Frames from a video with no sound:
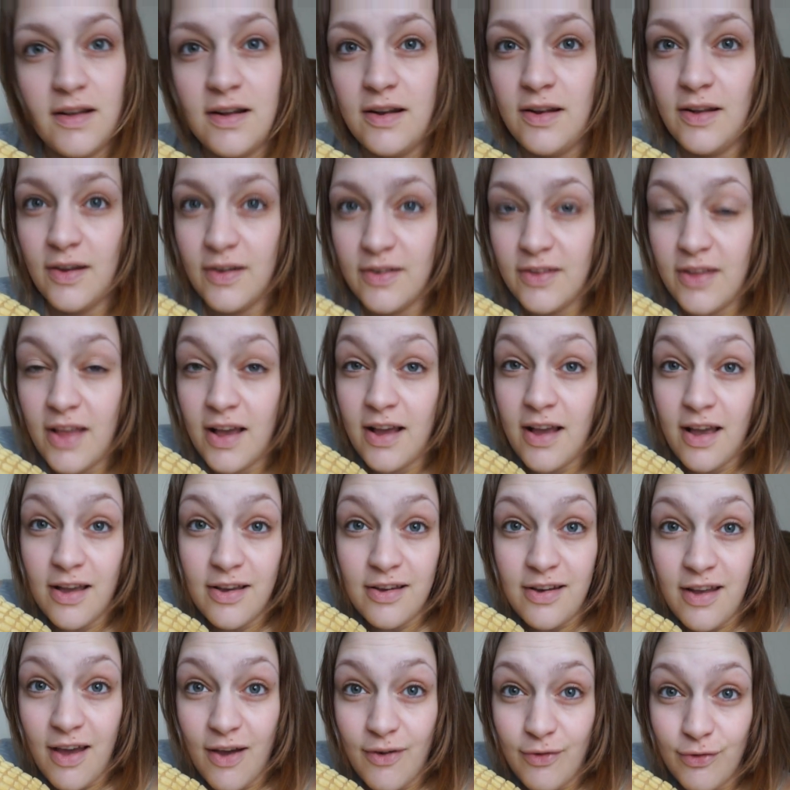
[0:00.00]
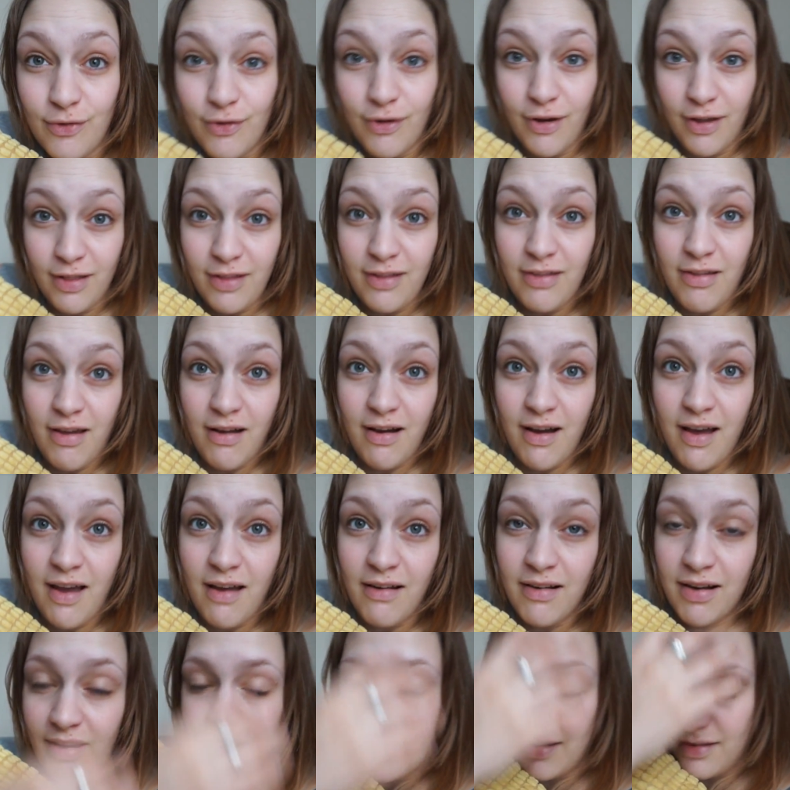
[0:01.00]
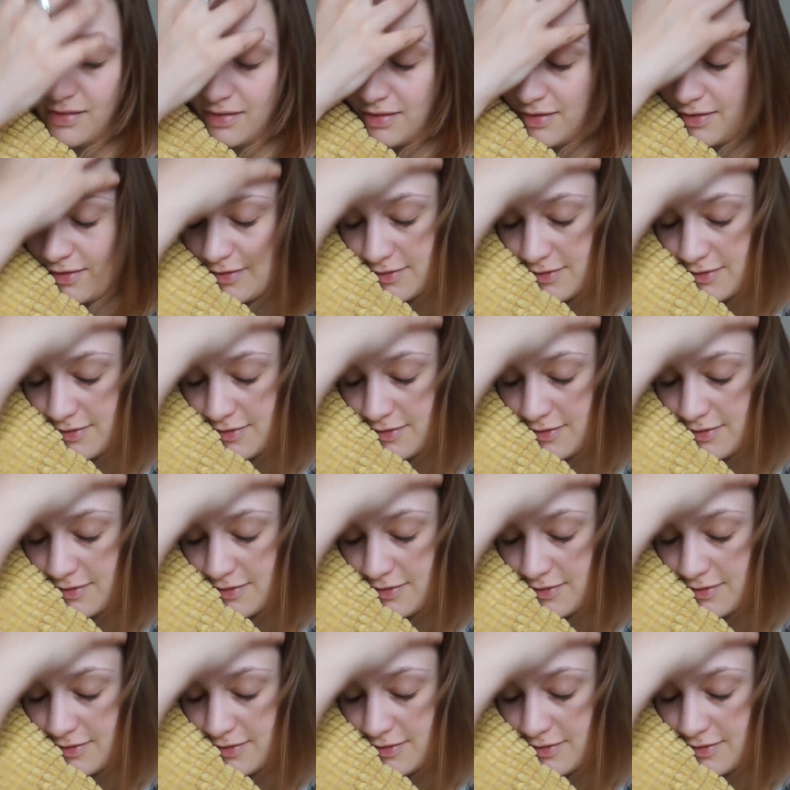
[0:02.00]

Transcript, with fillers: Looks like I could have really long hair again.